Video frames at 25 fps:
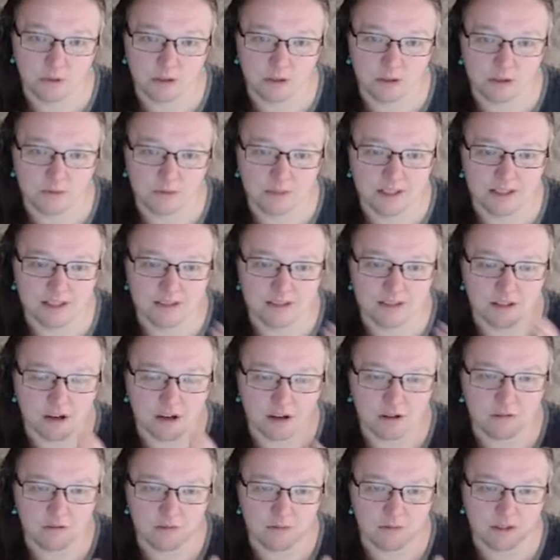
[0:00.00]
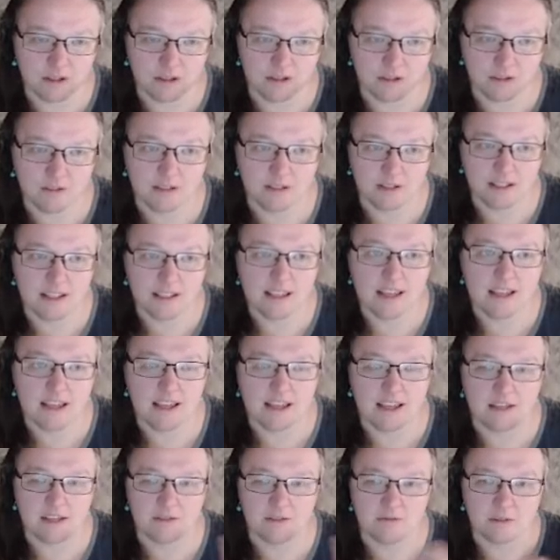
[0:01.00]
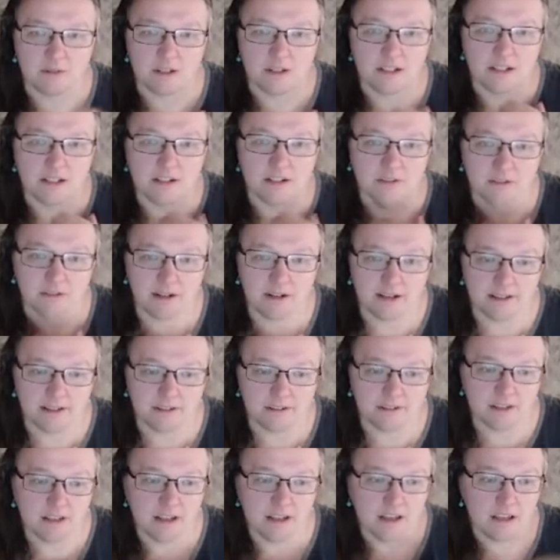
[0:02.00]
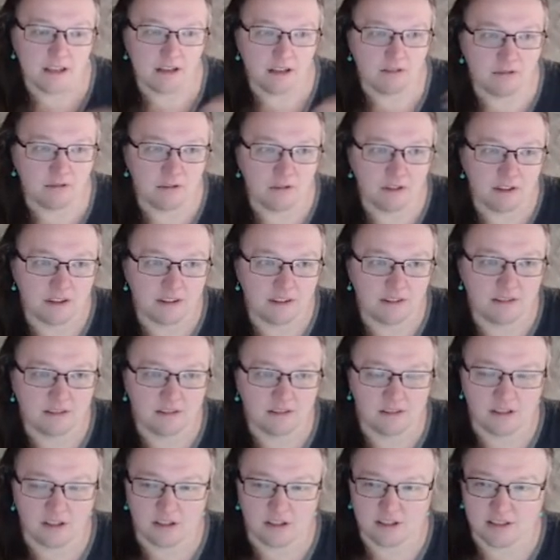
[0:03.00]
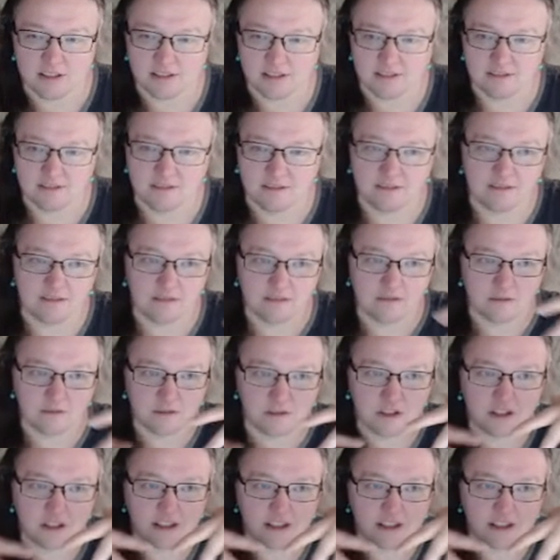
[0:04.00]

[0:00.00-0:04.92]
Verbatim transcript: because all we're doing is running around with just we're just like